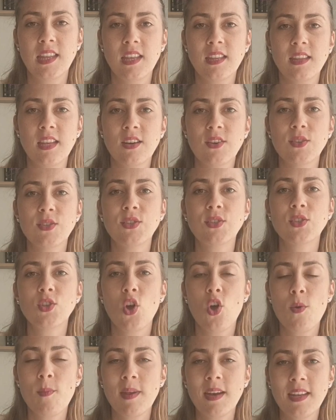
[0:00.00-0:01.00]
there's
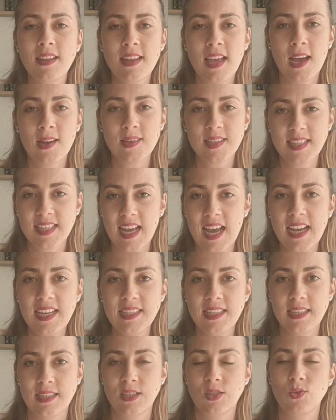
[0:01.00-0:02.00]
so many
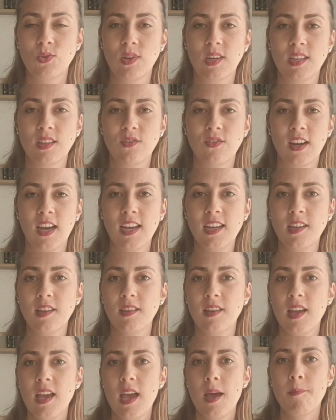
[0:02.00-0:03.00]
downsides to it, right?
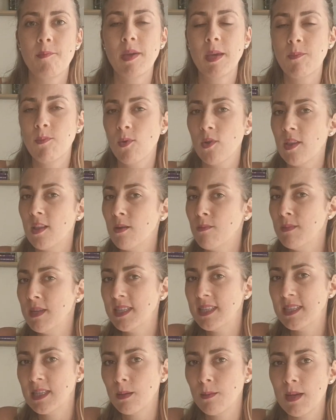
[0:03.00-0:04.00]
People are
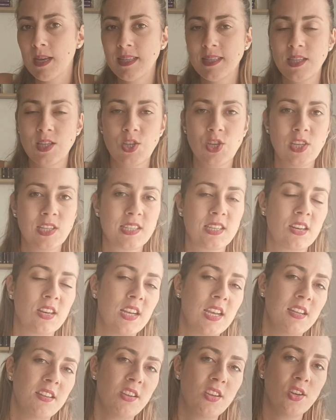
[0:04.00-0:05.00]
missing messages,
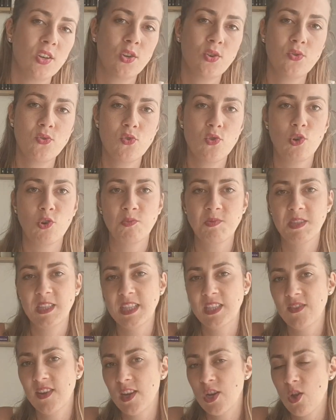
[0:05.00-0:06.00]
creating groups.
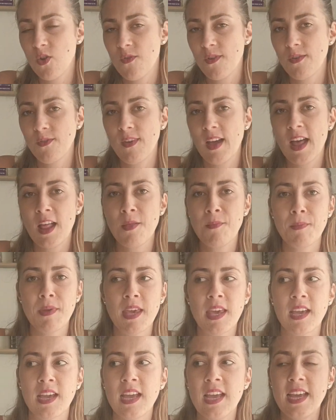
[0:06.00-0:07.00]
It's very
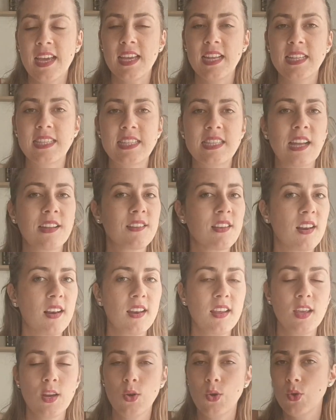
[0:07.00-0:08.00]
overwhelming. It's not
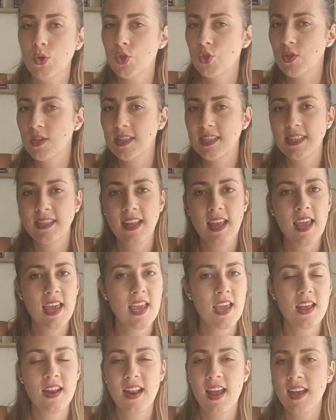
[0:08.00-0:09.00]
clear who should stay
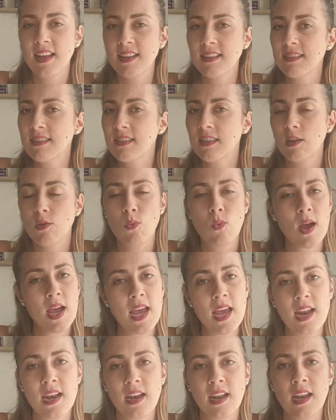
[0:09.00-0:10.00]
and answer
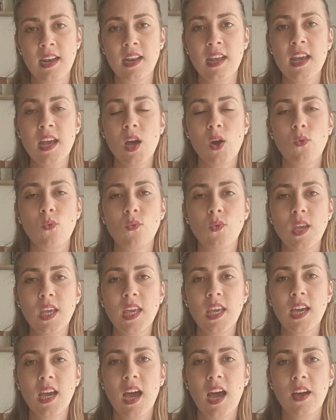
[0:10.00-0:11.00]
when. And
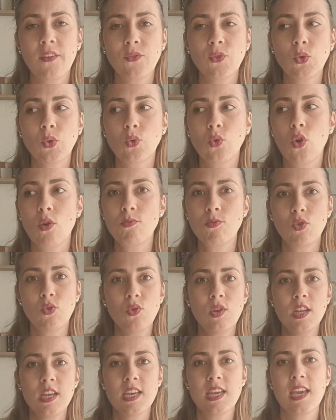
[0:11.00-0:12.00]
we have to
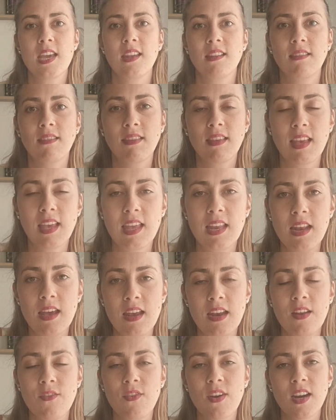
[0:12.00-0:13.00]
communicate
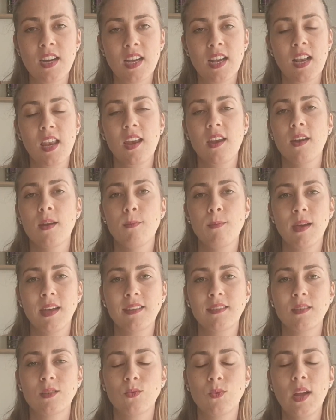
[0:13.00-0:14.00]
in a very clear and
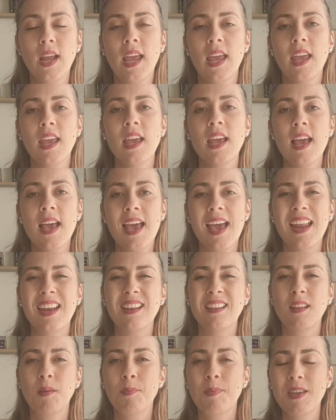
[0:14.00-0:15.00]
better way. And
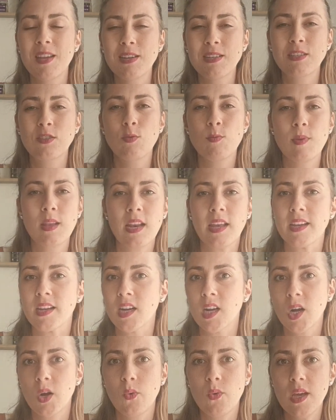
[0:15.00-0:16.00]
it appears to be like a
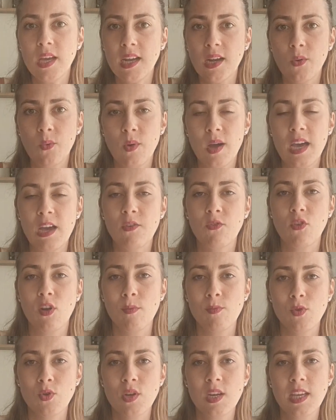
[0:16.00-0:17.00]
quick way of
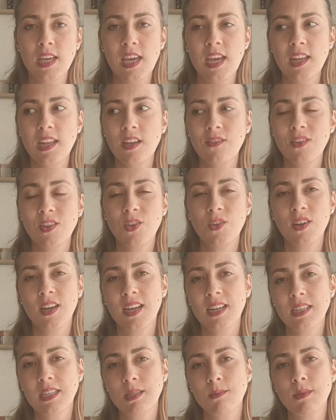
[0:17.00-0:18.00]
communicating with your
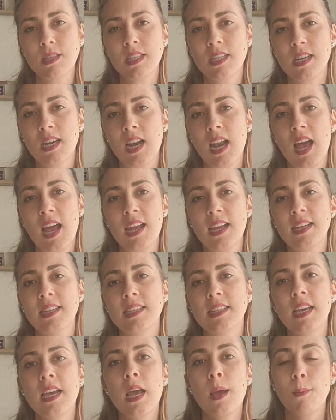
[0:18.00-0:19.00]
customers and clients,
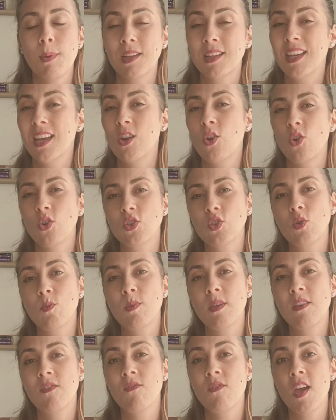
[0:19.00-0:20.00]
but can also
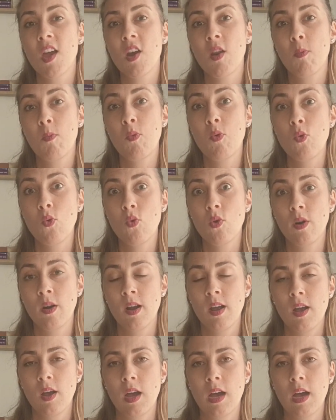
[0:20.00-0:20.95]
be a very poor